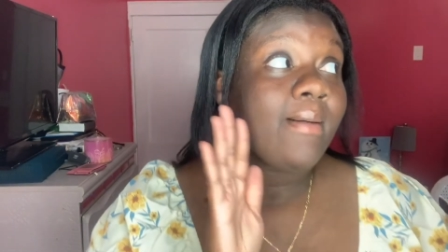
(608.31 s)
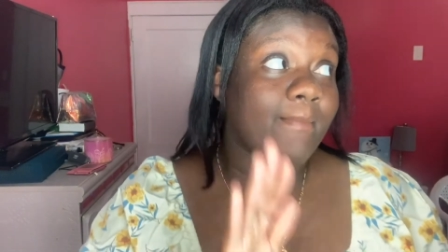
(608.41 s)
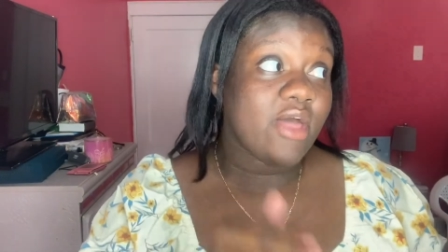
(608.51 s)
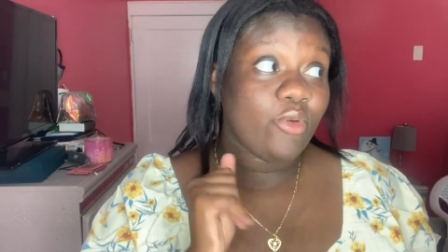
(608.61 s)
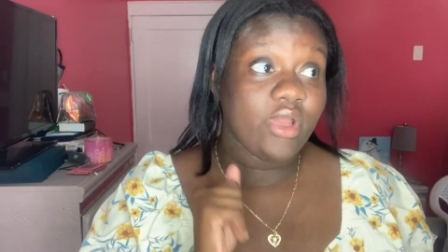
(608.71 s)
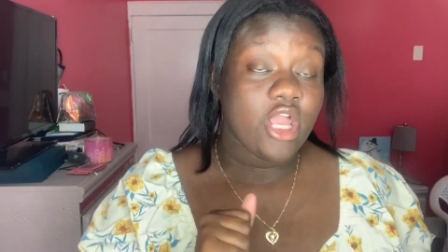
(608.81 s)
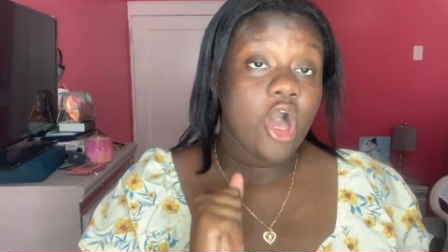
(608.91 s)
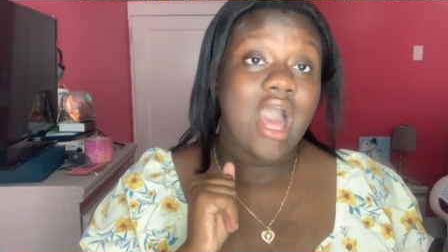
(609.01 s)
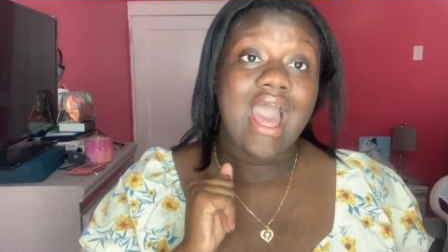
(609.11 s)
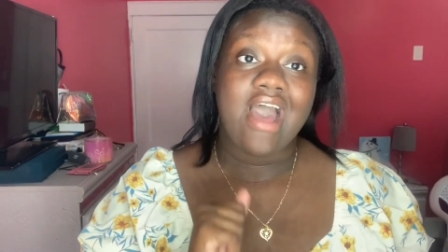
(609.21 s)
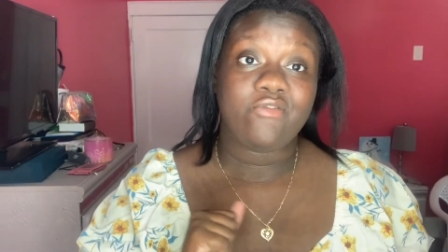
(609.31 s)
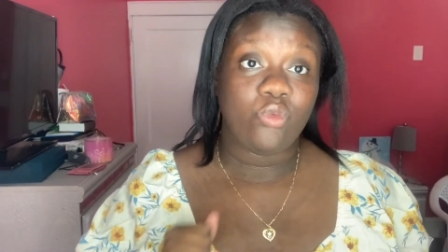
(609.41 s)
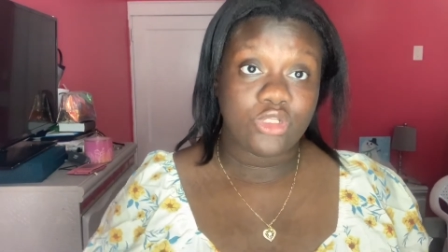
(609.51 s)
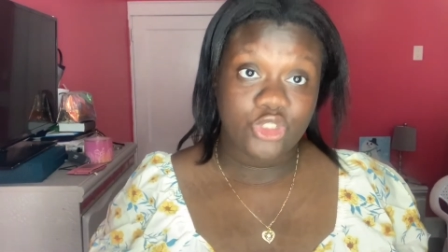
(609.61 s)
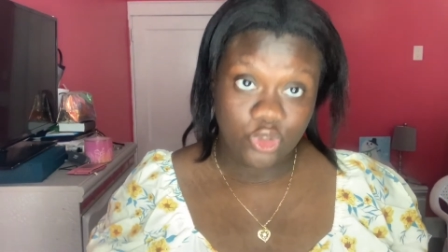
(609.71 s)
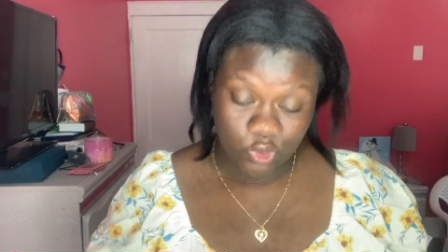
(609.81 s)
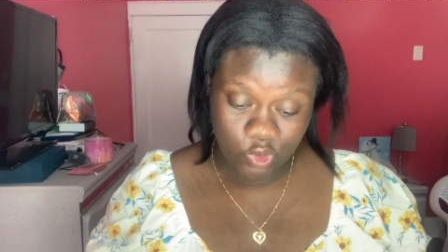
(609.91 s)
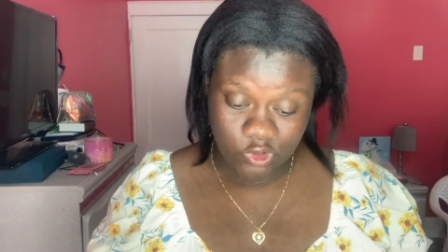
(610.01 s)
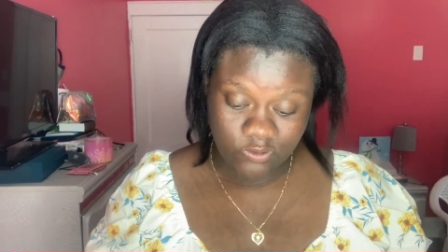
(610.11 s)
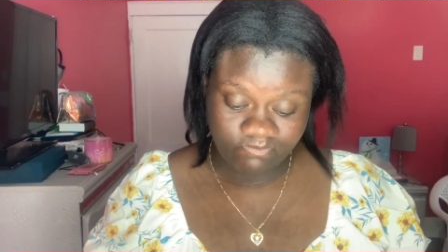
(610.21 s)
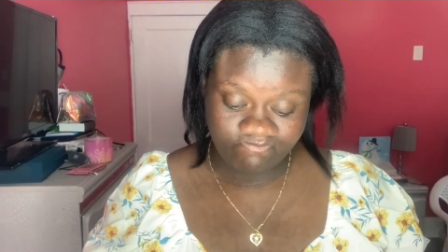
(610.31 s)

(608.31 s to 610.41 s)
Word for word: By the way, y'all, I have a winter haul